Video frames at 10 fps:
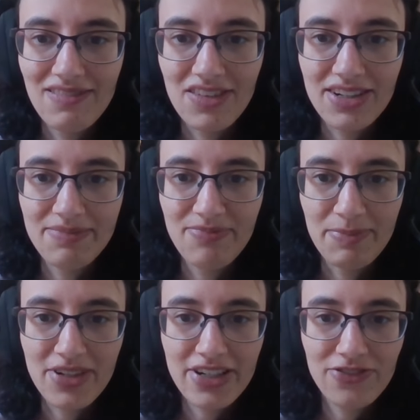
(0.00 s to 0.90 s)

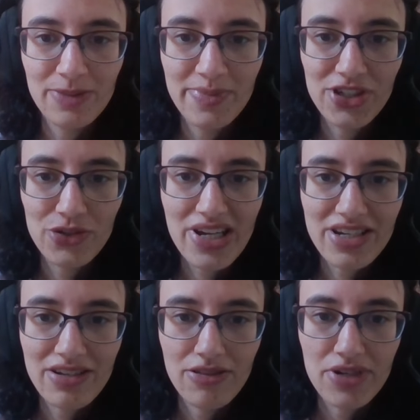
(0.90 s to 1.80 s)
I'm gonna flip the
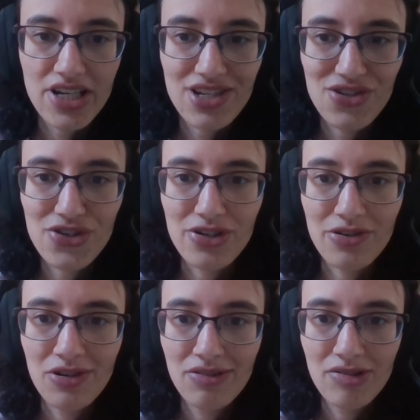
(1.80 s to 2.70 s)
switch. 3, 2,
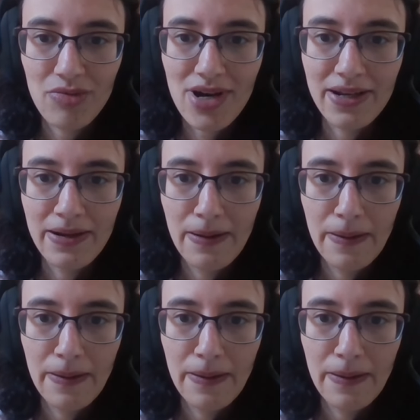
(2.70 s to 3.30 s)
1.